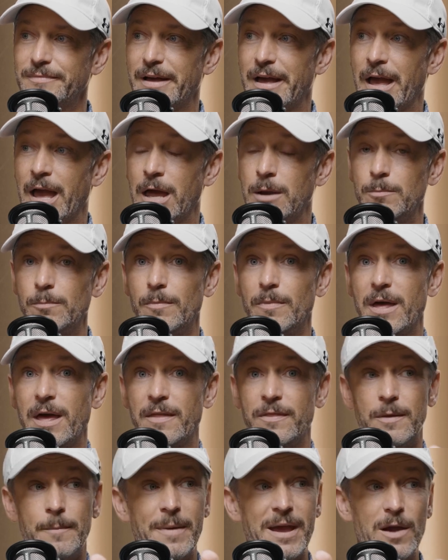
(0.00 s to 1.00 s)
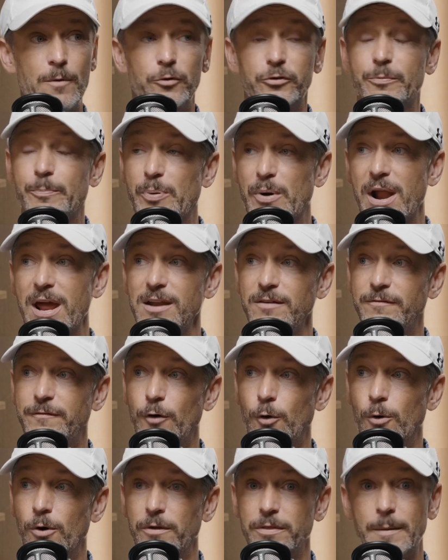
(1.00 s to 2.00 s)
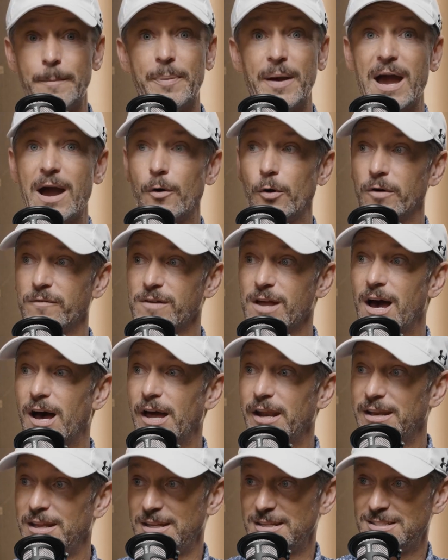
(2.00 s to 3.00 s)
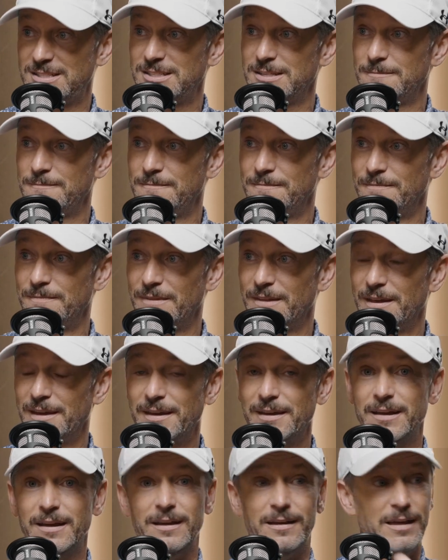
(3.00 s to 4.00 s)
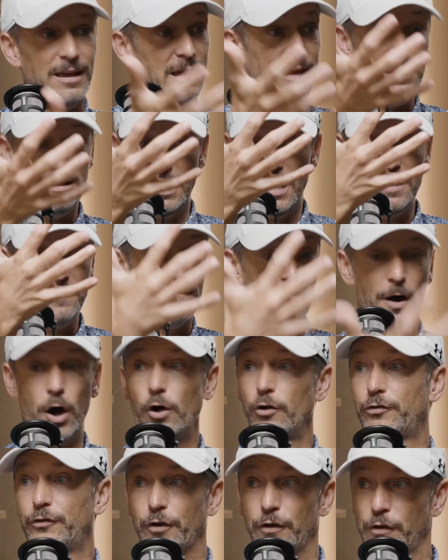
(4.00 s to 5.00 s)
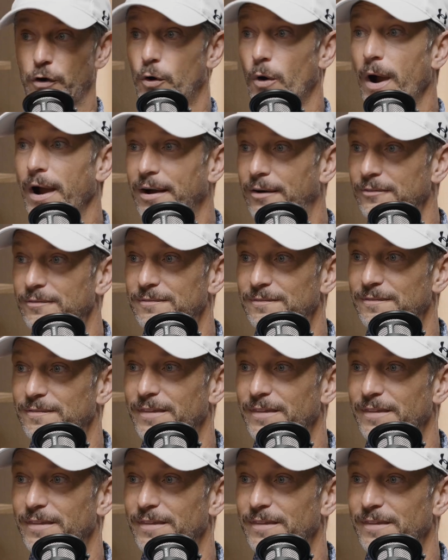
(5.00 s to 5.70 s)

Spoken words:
And the man was prayed for. The power of God hits him. He falls to the ground.